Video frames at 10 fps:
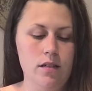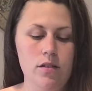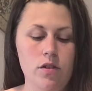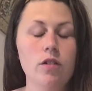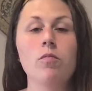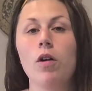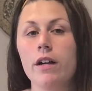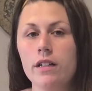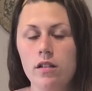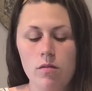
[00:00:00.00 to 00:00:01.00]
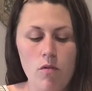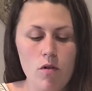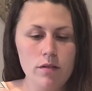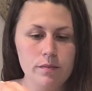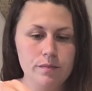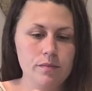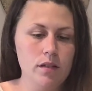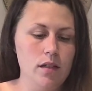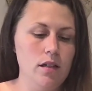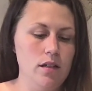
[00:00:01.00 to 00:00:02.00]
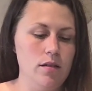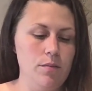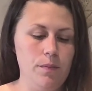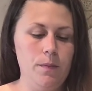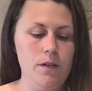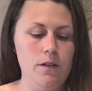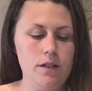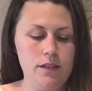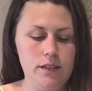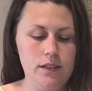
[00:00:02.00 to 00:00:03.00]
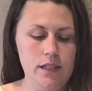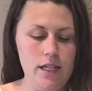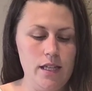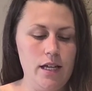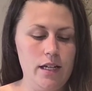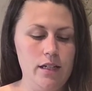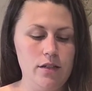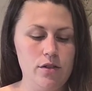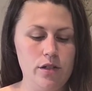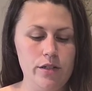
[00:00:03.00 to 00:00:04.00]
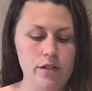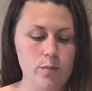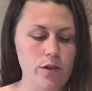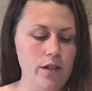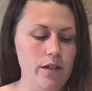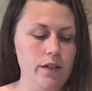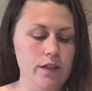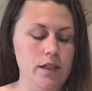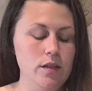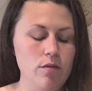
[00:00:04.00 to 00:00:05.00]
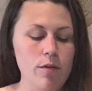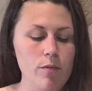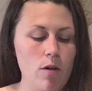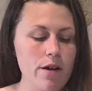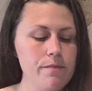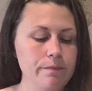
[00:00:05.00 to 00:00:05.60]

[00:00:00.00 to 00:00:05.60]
you can work it a little more. You can see that it stretches pretty good. That's what we want.